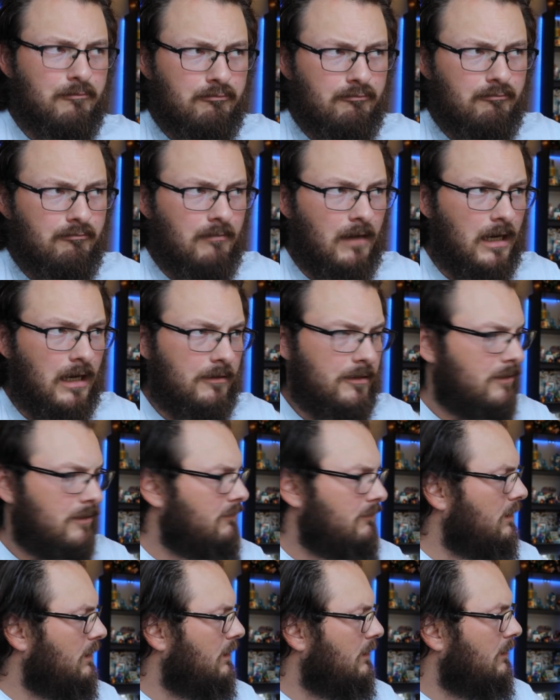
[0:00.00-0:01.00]
I don't know.
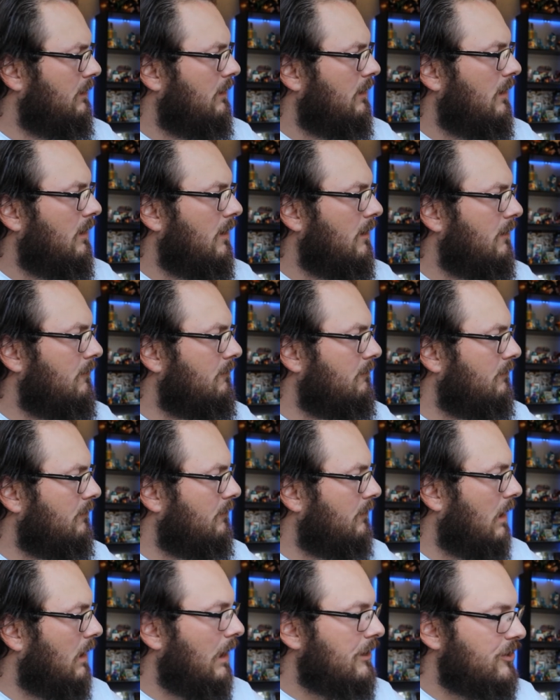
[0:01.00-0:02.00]
Um,
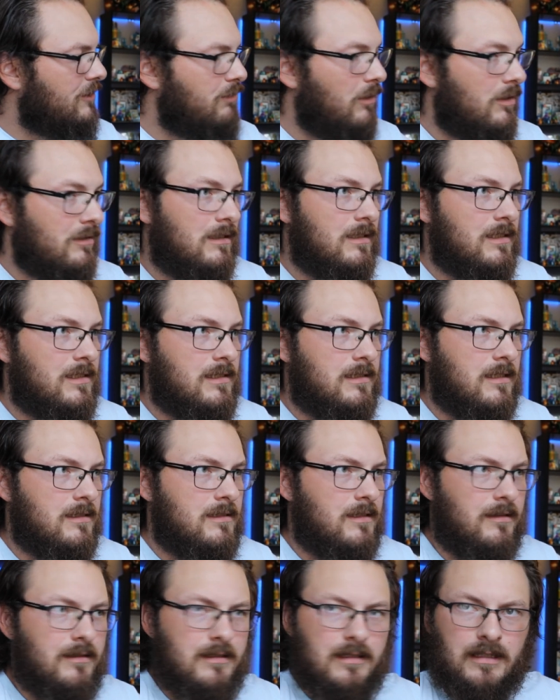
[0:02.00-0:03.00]
I just bought this because of
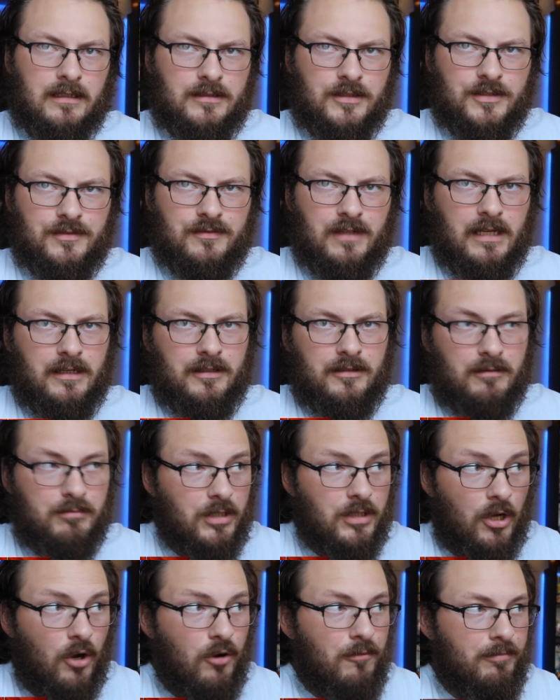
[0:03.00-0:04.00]
the collector's value. I'm going
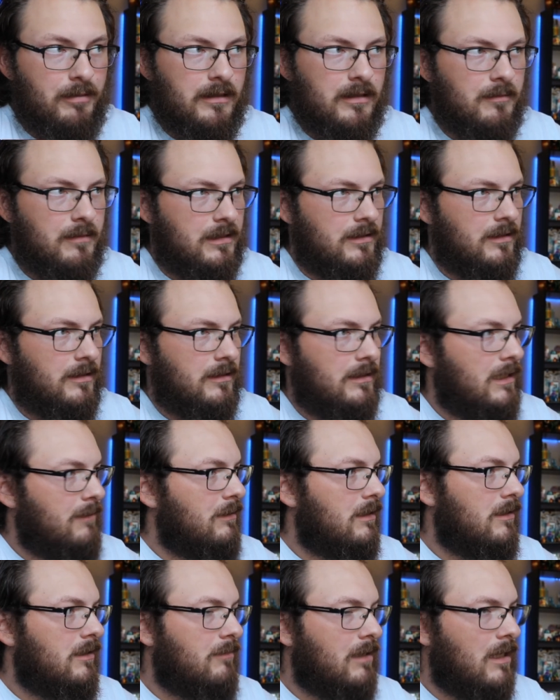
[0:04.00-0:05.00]
to open it. I'm not going to keep it
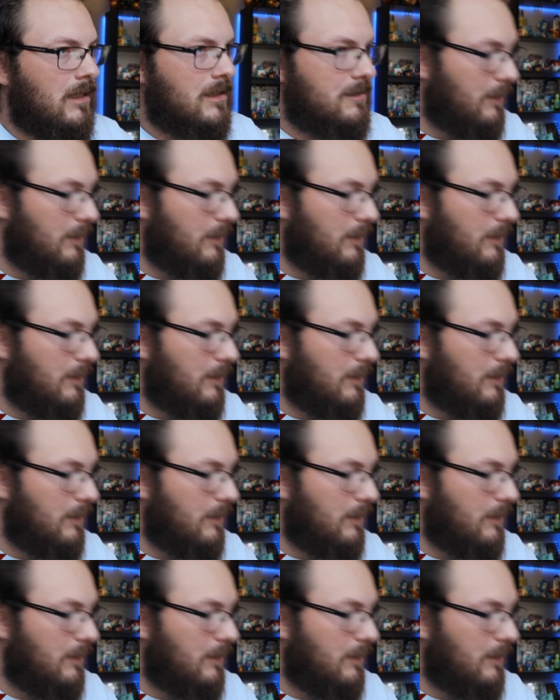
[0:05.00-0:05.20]
in the box.